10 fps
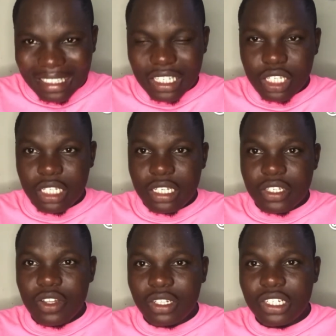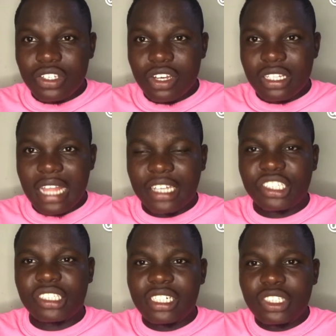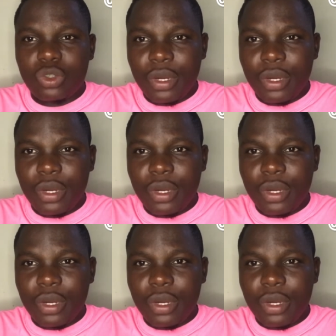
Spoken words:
It's just she didn't do